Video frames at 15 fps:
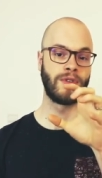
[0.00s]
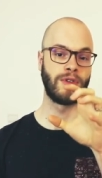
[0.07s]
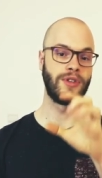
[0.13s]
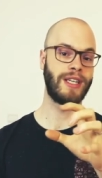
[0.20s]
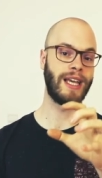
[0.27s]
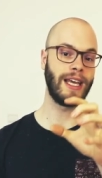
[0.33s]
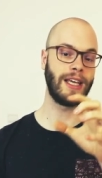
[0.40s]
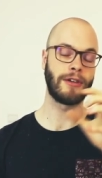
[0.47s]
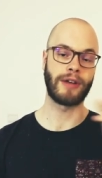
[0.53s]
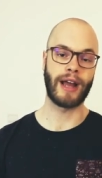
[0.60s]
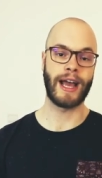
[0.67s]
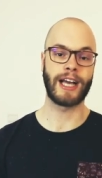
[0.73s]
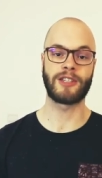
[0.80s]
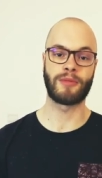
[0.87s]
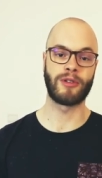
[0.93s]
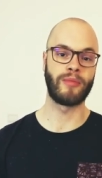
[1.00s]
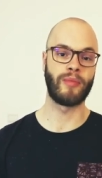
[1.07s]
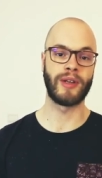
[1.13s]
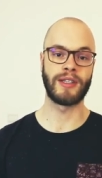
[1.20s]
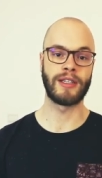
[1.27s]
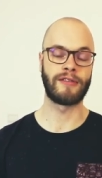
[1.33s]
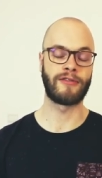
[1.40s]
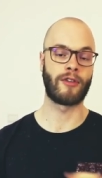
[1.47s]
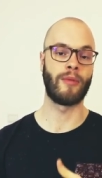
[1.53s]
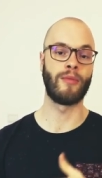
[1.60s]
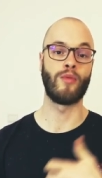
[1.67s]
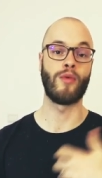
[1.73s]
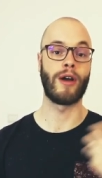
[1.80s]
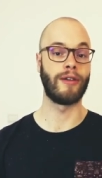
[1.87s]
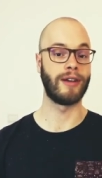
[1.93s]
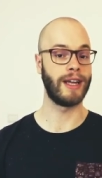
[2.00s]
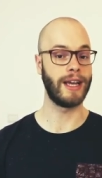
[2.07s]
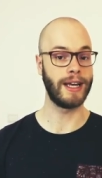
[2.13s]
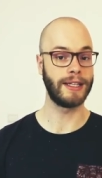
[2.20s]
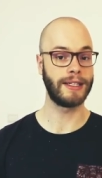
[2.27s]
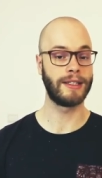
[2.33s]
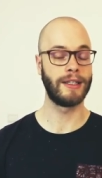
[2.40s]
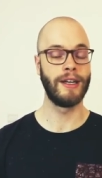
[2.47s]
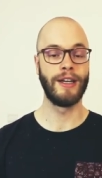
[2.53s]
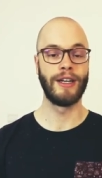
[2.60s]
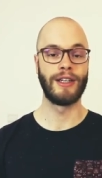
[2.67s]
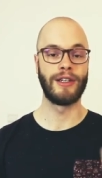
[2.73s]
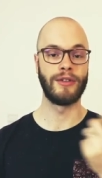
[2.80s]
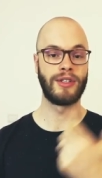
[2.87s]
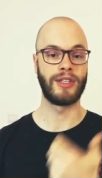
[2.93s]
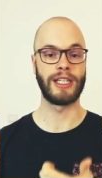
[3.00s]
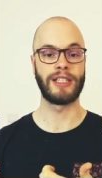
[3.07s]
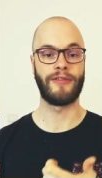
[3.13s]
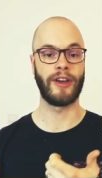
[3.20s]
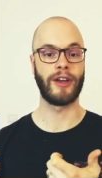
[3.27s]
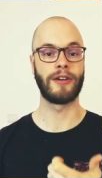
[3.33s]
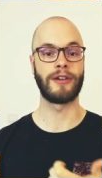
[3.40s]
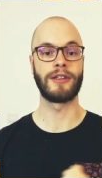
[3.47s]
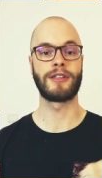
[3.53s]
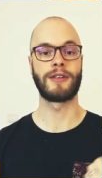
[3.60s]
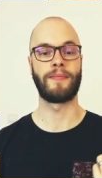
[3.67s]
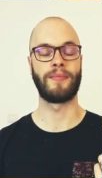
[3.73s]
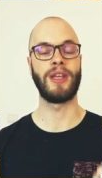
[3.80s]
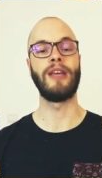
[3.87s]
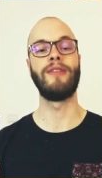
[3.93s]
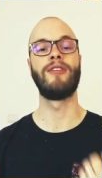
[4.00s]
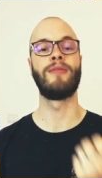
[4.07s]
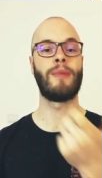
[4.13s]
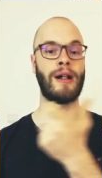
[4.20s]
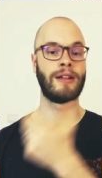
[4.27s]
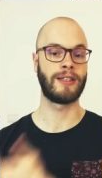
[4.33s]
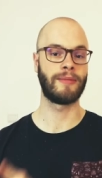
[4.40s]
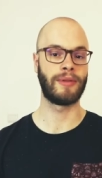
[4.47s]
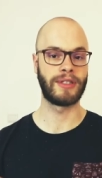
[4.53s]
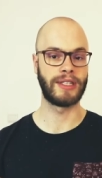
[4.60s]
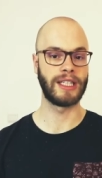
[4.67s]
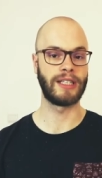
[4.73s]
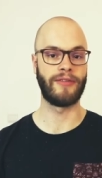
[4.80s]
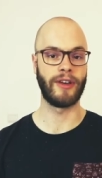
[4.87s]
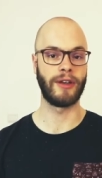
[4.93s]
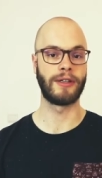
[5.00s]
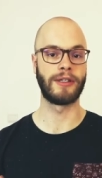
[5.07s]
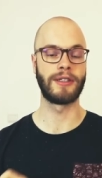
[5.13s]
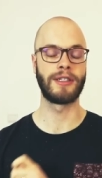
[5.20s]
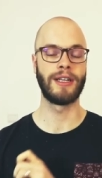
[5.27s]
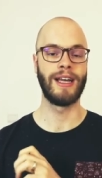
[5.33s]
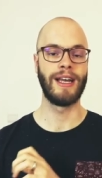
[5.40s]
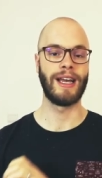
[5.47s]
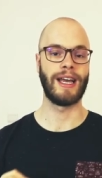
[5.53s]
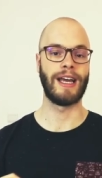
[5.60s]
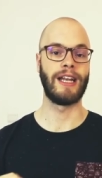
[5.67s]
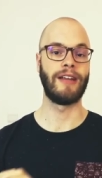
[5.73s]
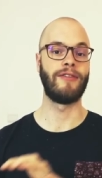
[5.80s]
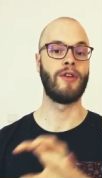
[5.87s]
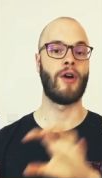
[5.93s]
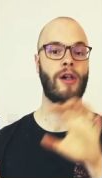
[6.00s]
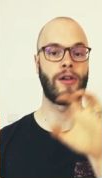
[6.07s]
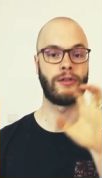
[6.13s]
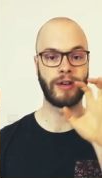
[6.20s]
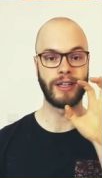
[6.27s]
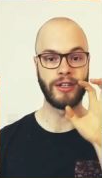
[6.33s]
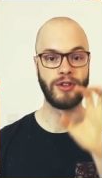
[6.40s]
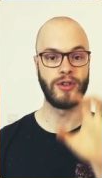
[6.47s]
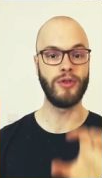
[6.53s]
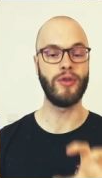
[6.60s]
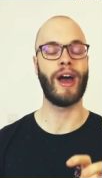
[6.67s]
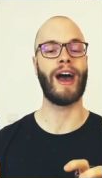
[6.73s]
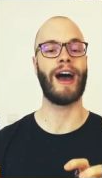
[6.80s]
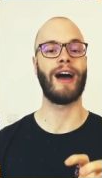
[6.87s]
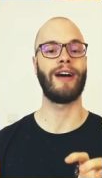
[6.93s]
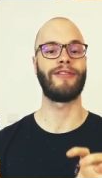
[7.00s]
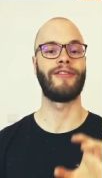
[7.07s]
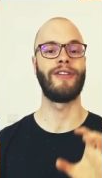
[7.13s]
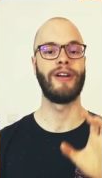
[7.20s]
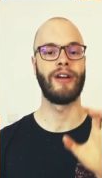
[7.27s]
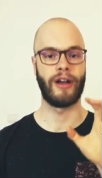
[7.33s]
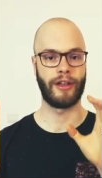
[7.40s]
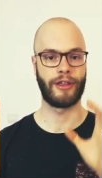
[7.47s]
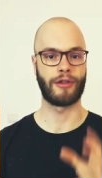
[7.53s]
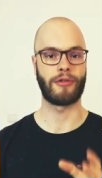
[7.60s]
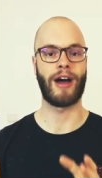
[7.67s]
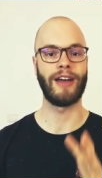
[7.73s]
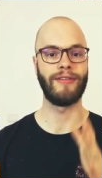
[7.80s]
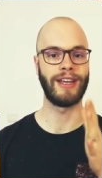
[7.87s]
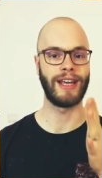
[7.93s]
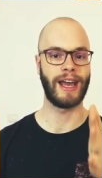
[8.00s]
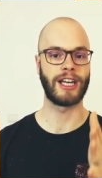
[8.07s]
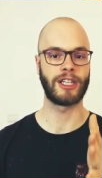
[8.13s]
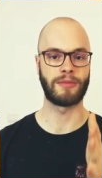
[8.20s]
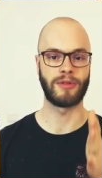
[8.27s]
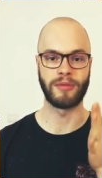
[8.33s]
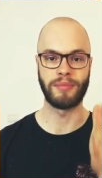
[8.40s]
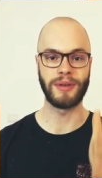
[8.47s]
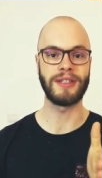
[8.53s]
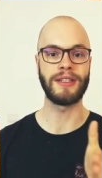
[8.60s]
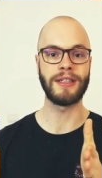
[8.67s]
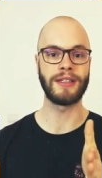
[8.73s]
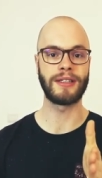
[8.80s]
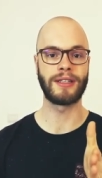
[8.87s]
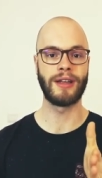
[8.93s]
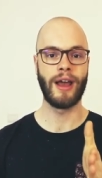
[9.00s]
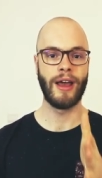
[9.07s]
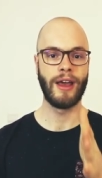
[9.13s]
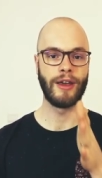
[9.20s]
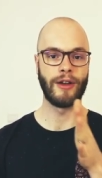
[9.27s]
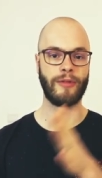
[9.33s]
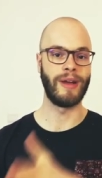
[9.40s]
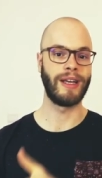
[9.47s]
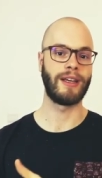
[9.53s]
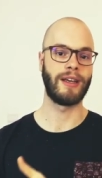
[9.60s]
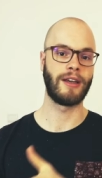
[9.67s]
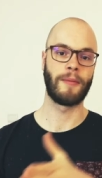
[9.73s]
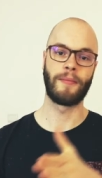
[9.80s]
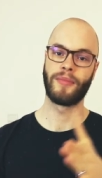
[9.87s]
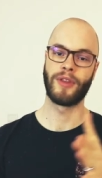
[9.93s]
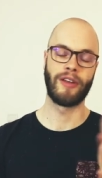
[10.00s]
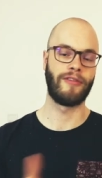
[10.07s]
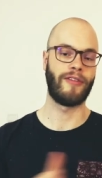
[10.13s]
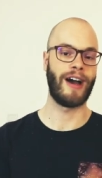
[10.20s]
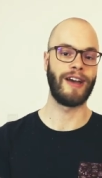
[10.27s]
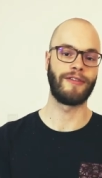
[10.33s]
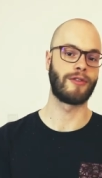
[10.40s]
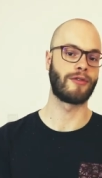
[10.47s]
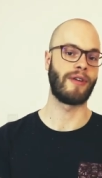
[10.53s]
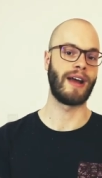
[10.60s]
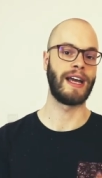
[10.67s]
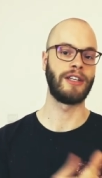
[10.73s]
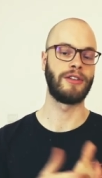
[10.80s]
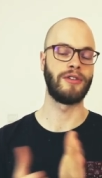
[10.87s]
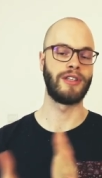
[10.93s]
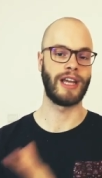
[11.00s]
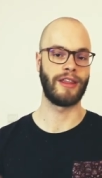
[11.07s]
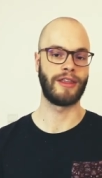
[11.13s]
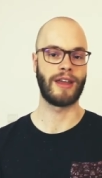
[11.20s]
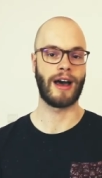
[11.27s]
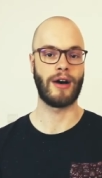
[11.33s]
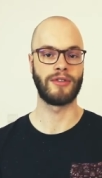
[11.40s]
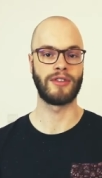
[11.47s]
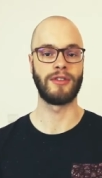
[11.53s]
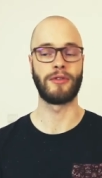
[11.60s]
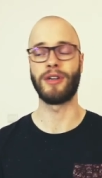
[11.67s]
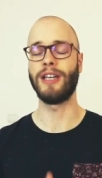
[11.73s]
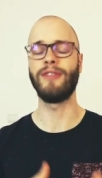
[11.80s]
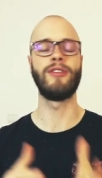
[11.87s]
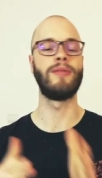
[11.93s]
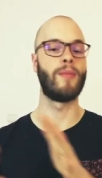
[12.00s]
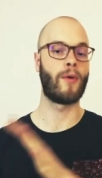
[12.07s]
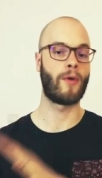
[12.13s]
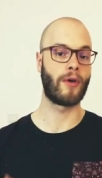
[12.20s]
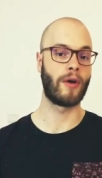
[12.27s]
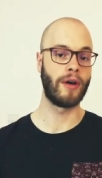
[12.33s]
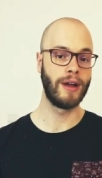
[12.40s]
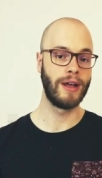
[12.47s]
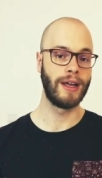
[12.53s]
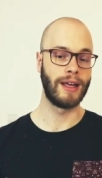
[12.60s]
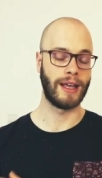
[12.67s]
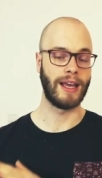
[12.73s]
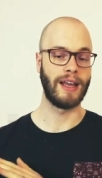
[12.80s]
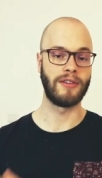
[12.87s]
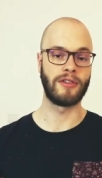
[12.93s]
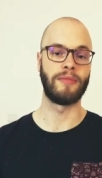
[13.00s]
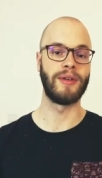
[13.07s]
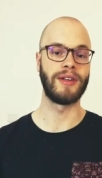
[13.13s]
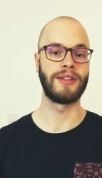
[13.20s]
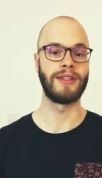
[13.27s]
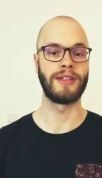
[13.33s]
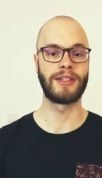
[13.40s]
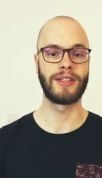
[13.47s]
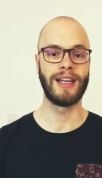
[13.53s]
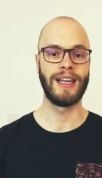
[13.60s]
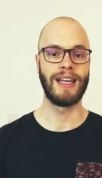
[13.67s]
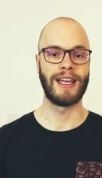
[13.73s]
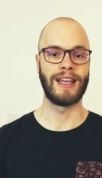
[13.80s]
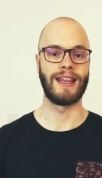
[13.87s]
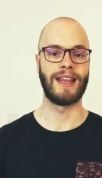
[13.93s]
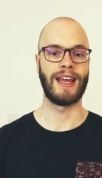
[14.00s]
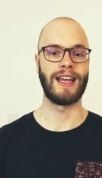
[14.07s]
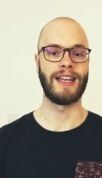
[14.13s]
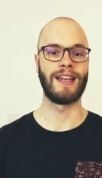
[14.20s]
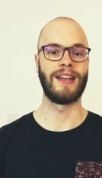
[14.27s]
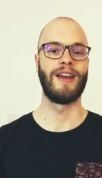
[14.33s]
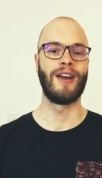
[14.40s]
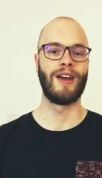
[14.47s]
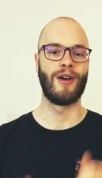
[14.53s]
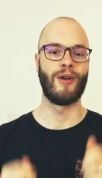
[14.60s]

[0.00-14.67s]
to take your expert business from where it is to six figures, even multiple six figures. And if you already do have a thriving expert business, you're making five grand to 10,000 or even more in your business, then